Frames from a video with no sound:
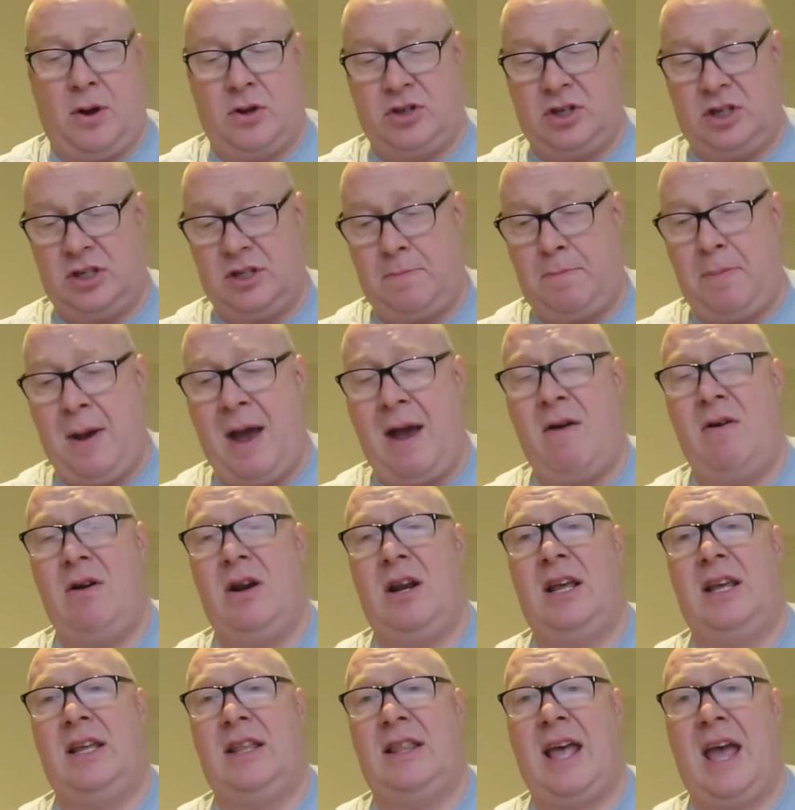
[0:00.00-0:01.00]
bosses.
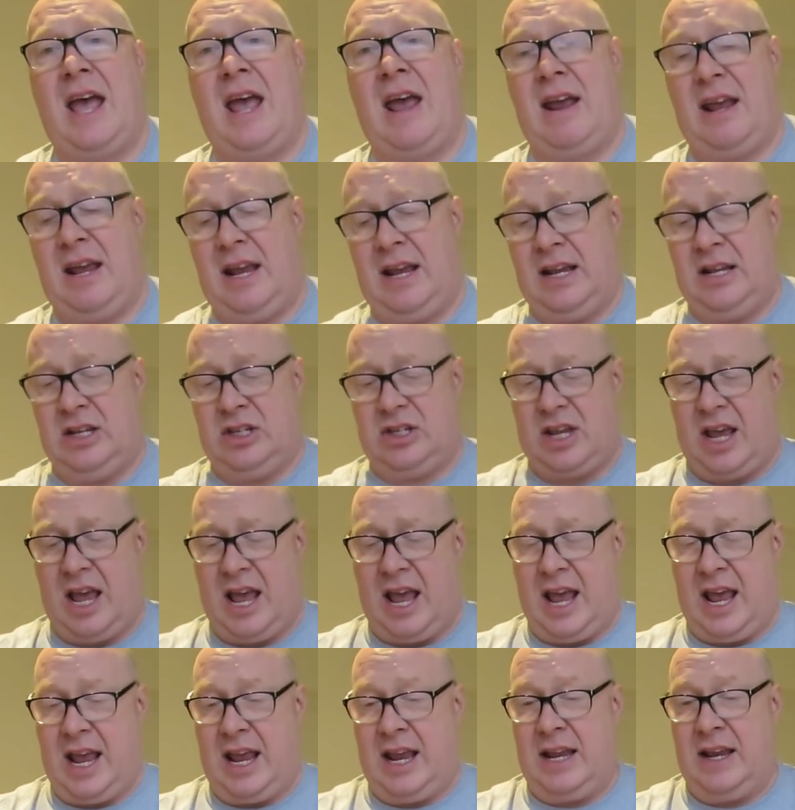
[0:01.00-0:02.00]
Apparently, there is
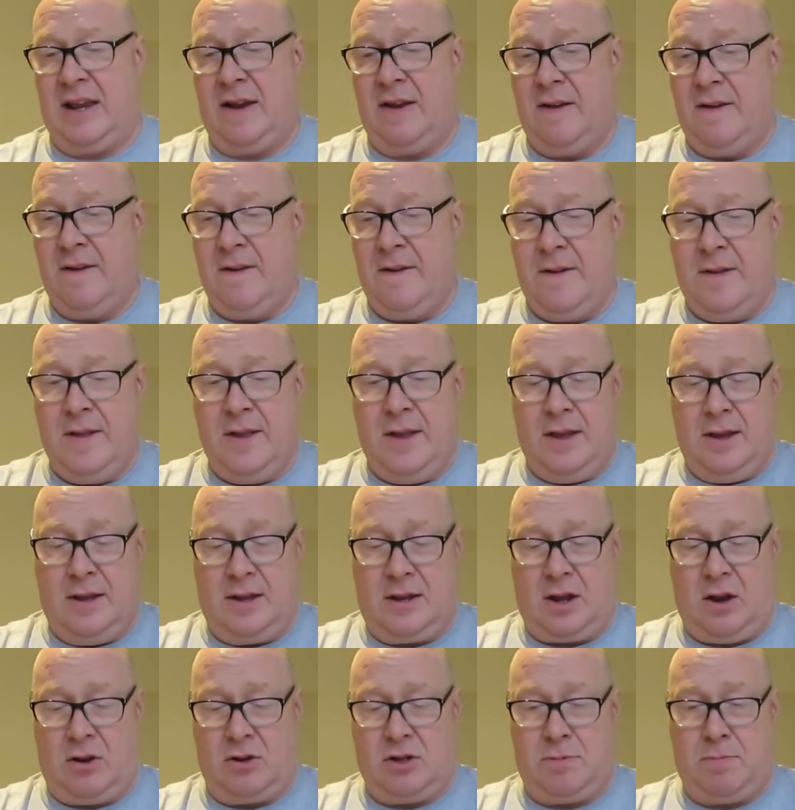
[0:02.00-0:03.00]
a...
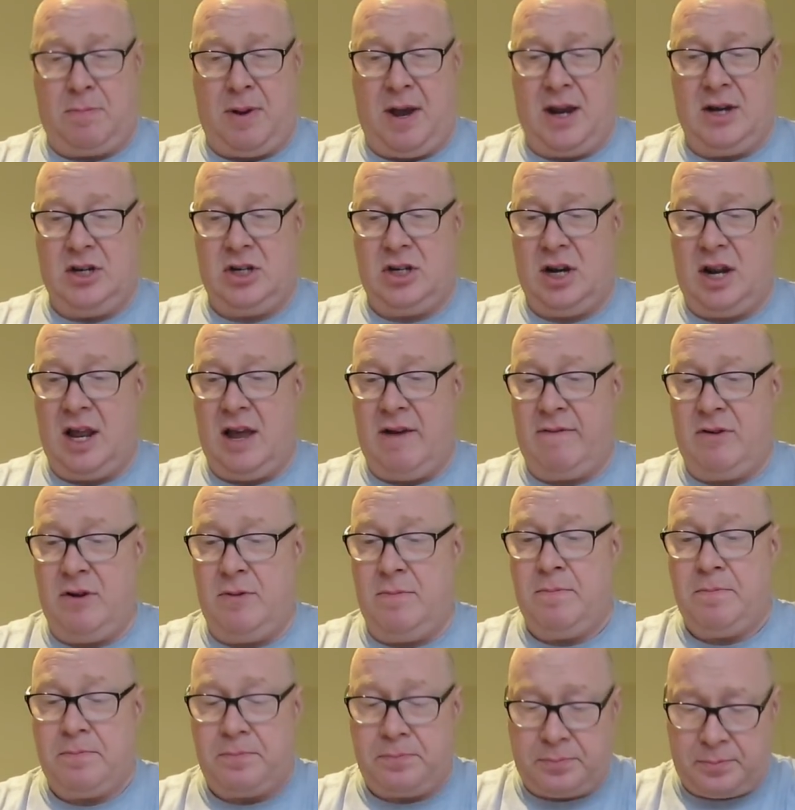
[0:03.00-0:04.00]
Go to page
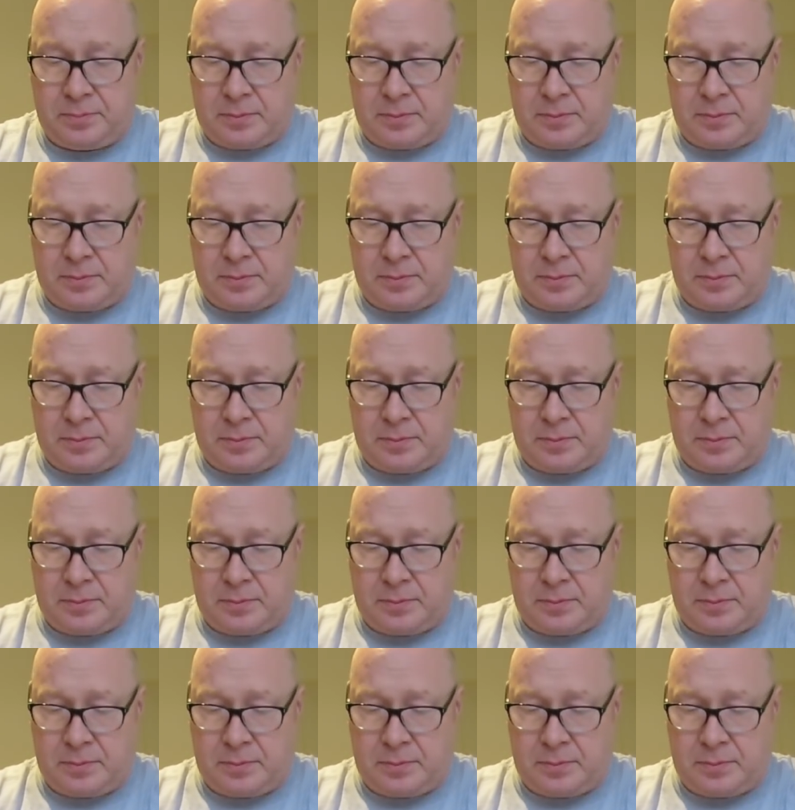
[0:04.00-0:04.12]
11.